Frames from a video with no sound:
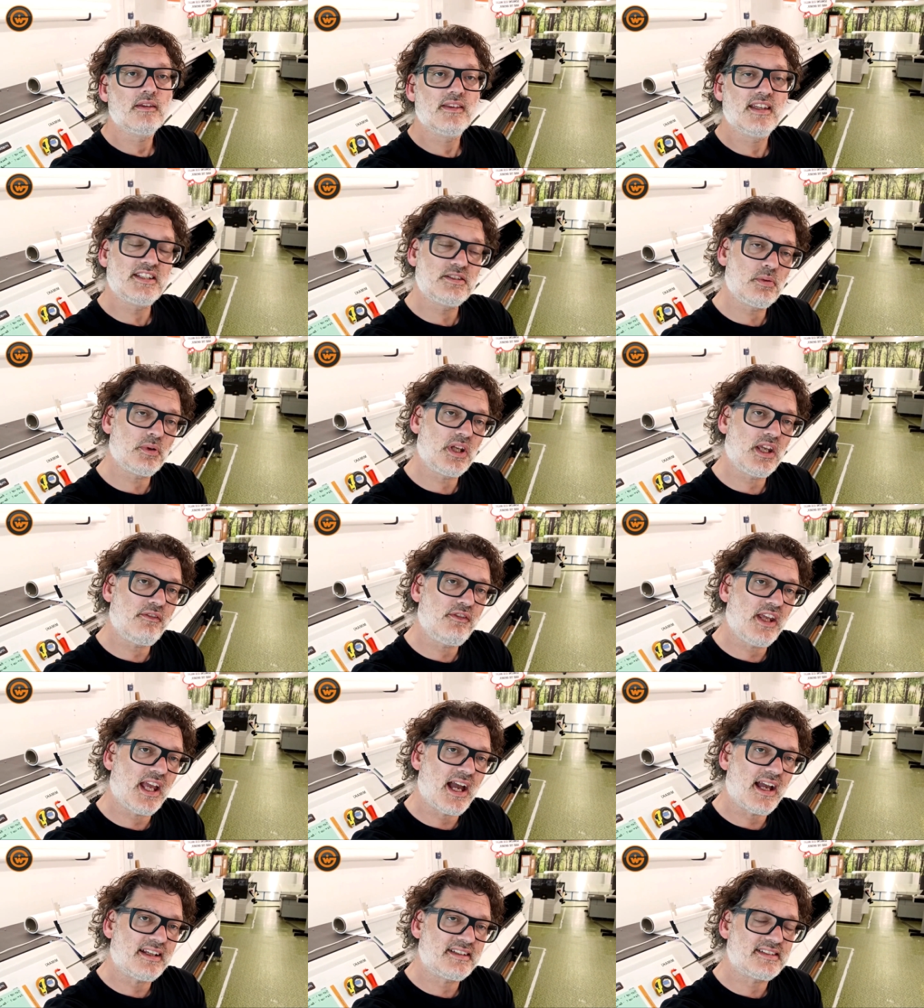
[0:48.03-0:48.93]
This will give
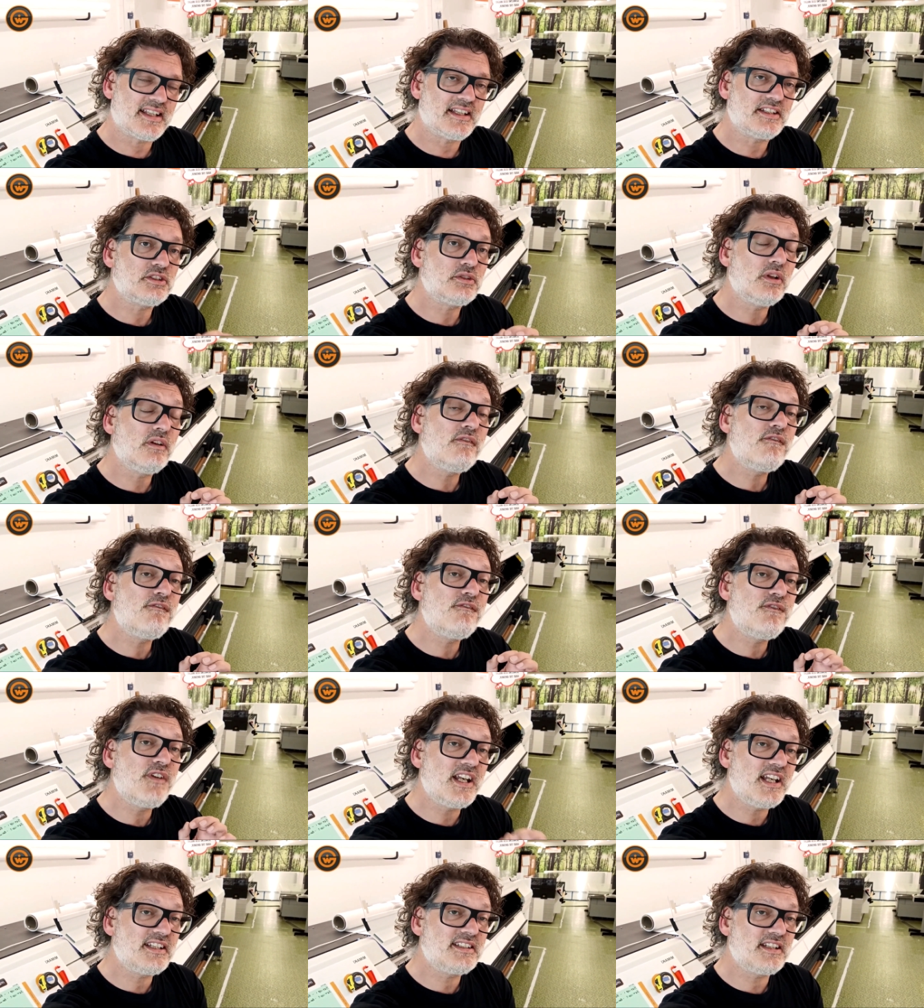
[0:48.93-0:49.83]
you access to
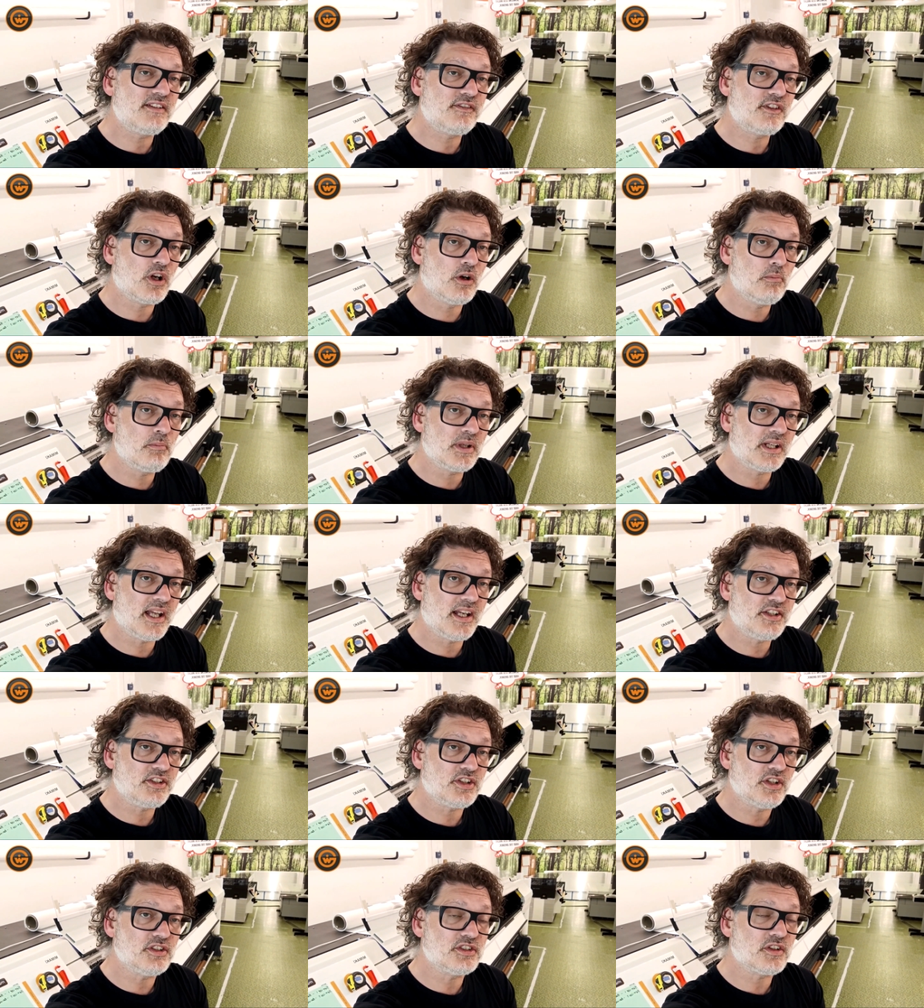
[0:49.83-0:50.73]
infinitive
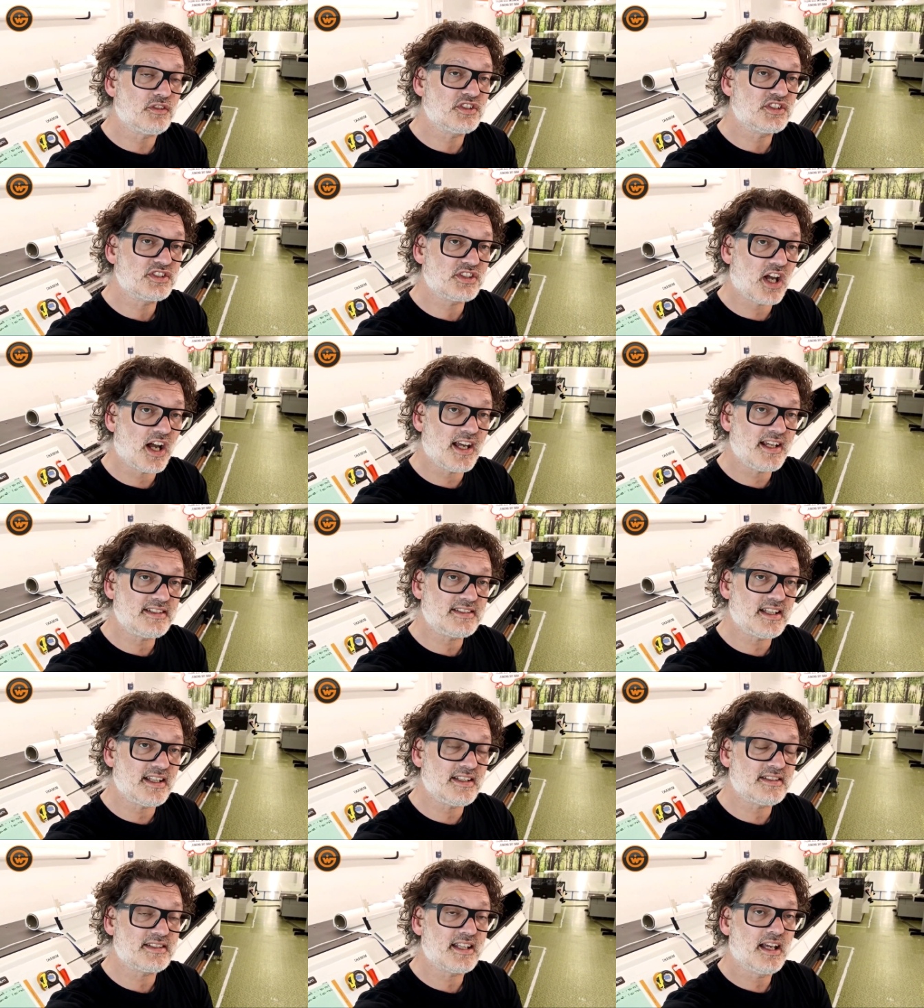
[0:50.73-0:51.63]
combinations of
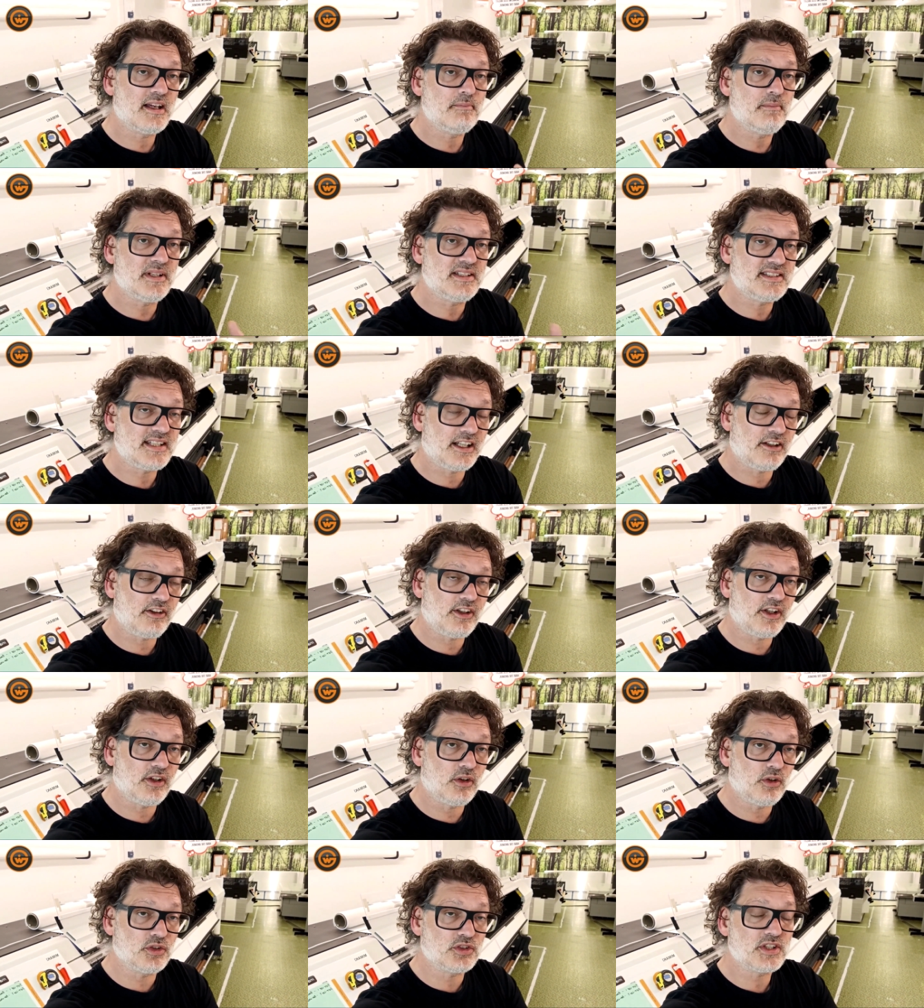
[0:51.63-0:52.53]
sizes,
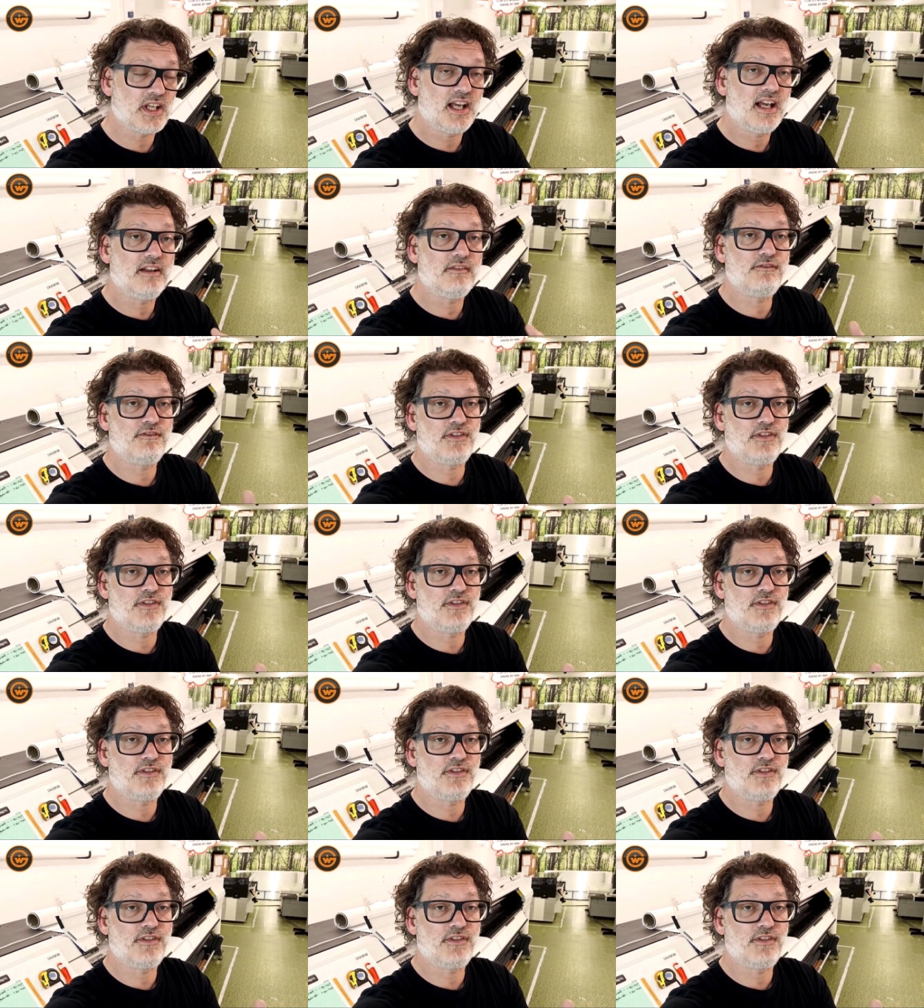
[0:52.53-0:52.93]
materials, and